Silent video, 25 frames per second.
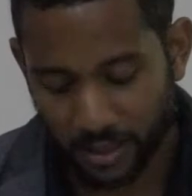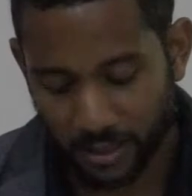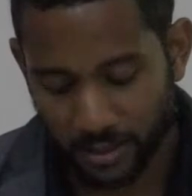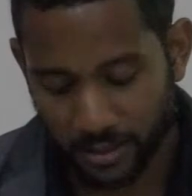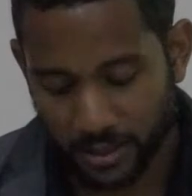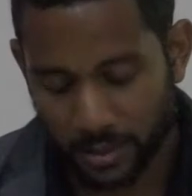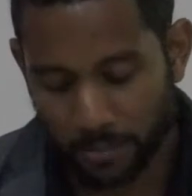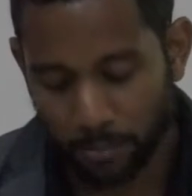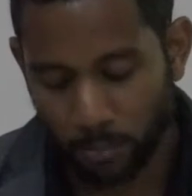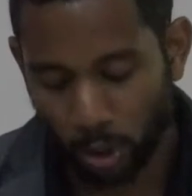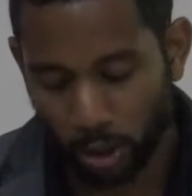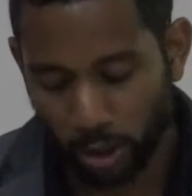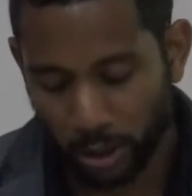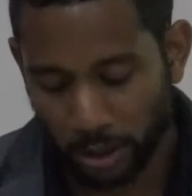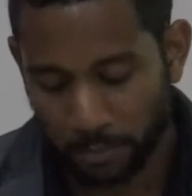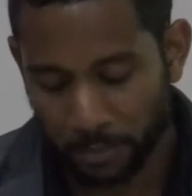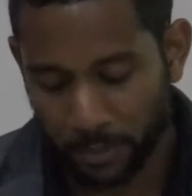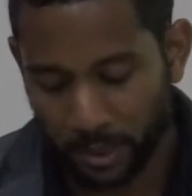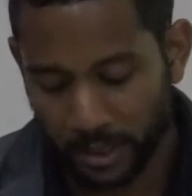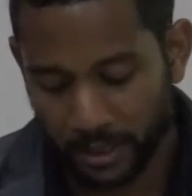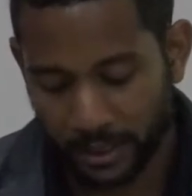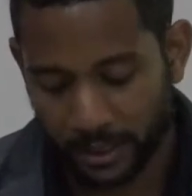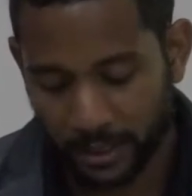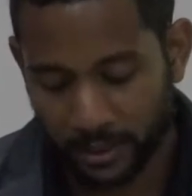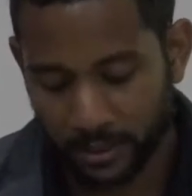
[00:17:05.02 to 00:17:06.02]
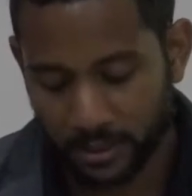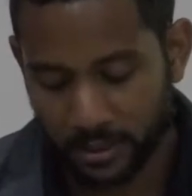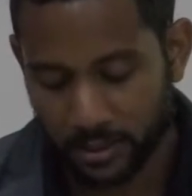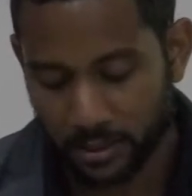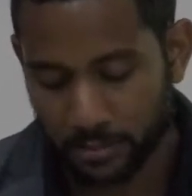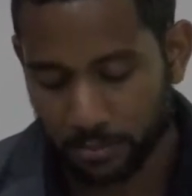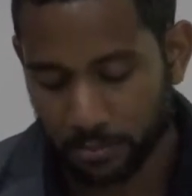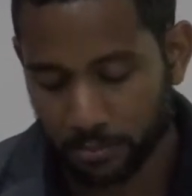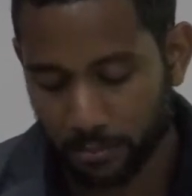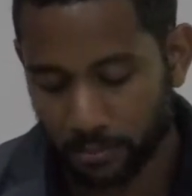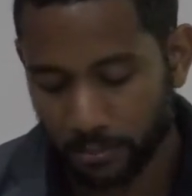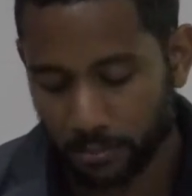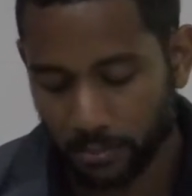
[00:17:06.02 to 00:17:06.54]
Symbolic meanings
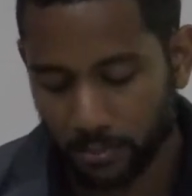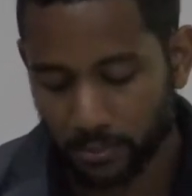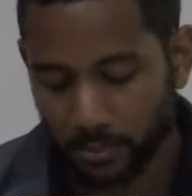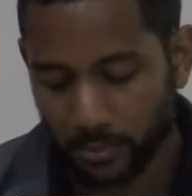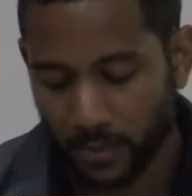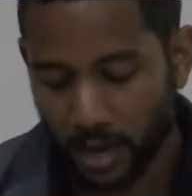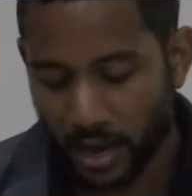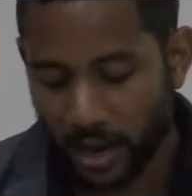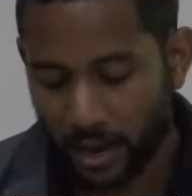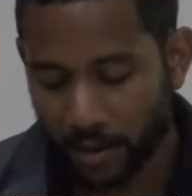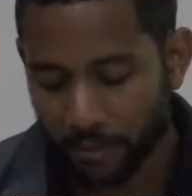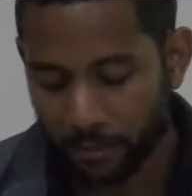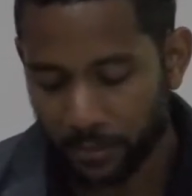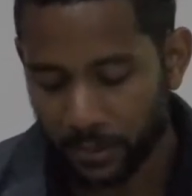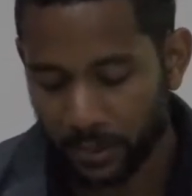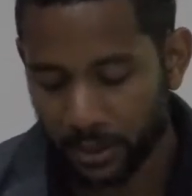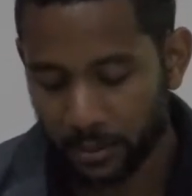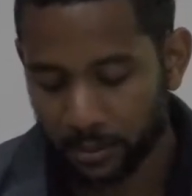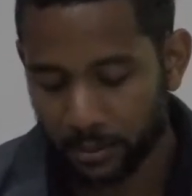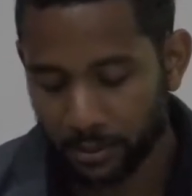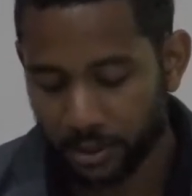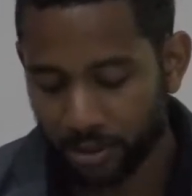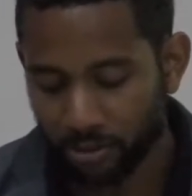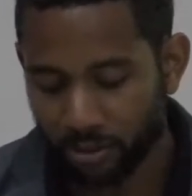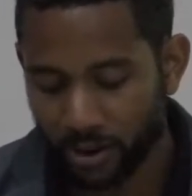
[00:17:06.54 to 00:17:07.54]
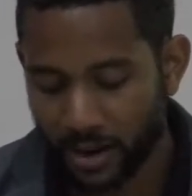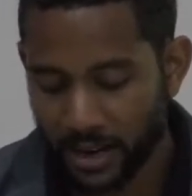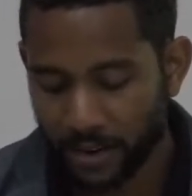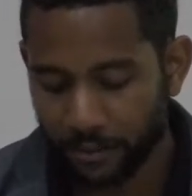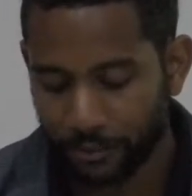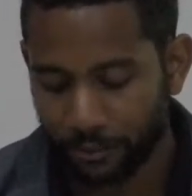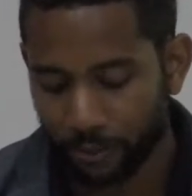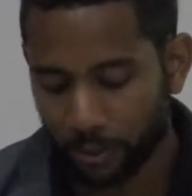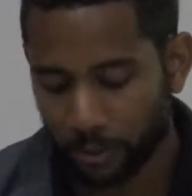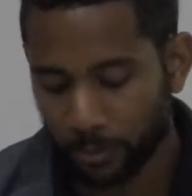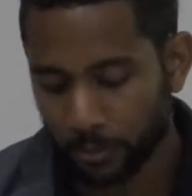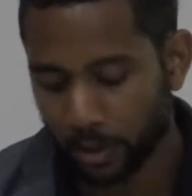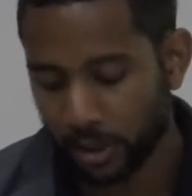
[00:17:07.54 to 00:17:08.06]
have been derived
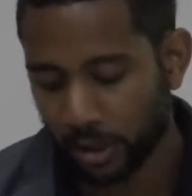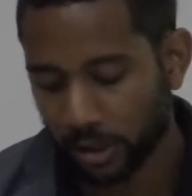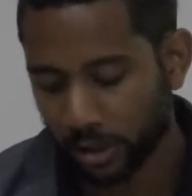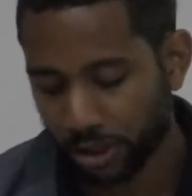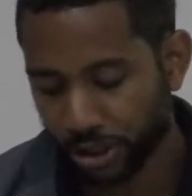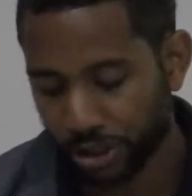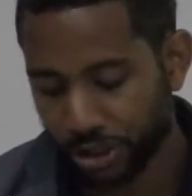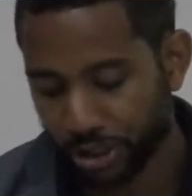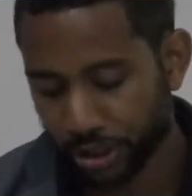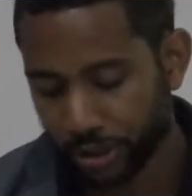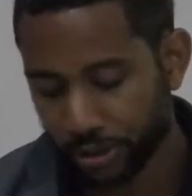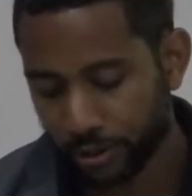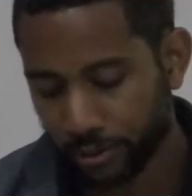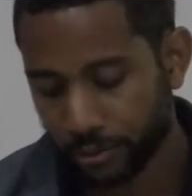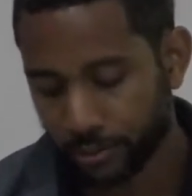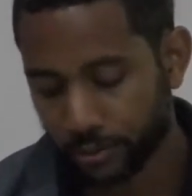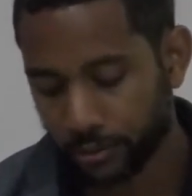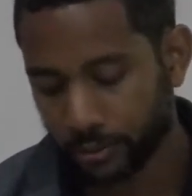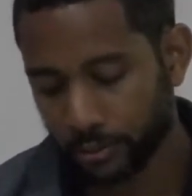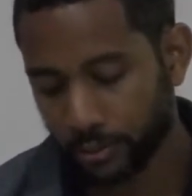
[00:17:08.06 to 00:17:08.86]
from culture,